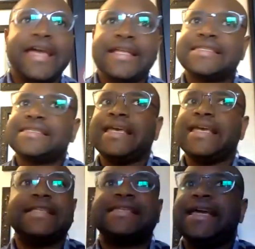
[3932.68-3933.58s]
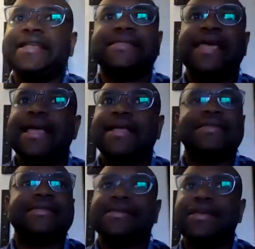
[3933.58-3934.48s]
it's
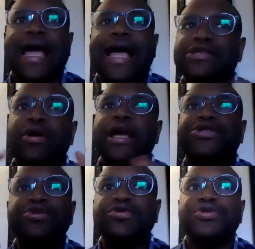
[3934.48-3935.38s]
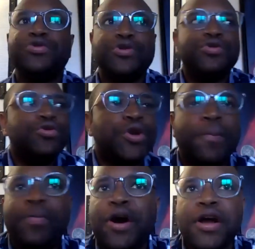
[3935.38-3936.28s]
as long as you do your
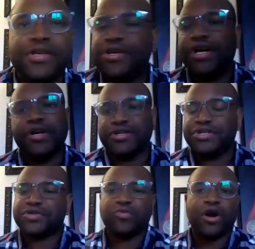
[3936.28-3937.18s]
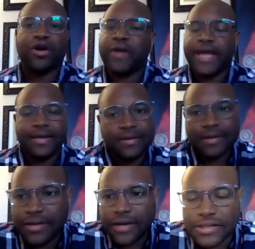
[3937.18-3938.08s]
part, you're good. You just walk away.
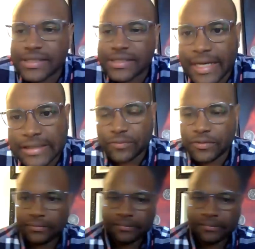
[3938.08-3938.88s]
On to the next one.